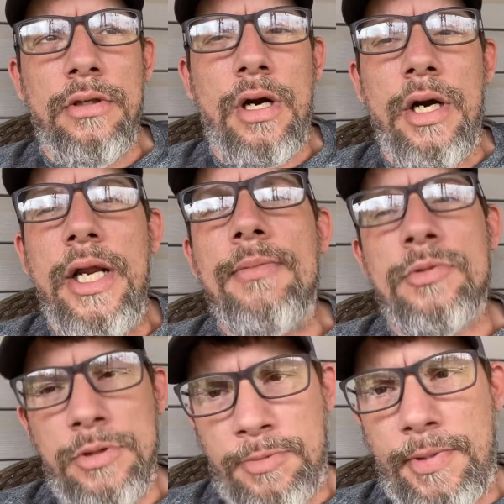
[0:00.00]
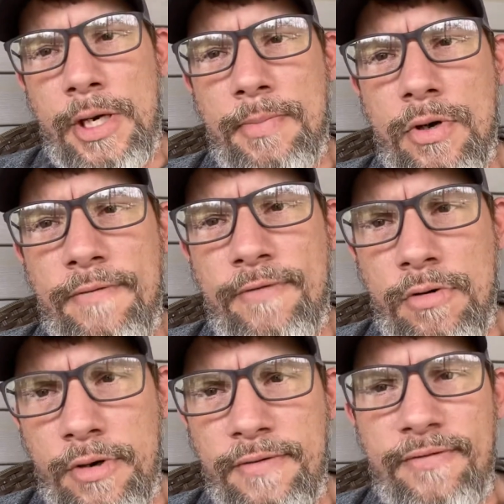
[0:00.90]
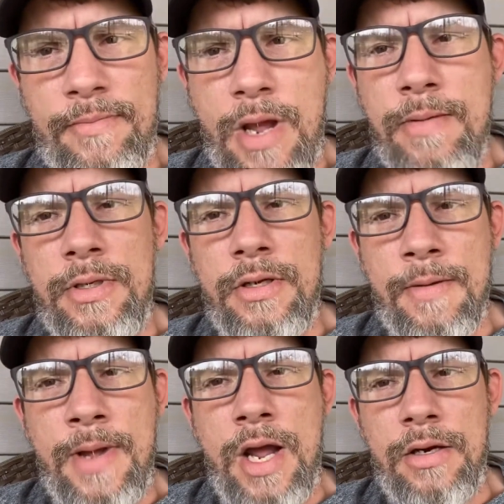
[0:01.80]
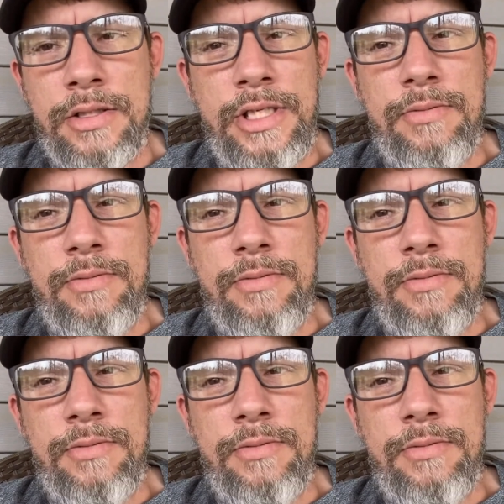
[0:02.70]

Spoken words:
her hips wouldn't spread apart far enough for the baby to come out, because he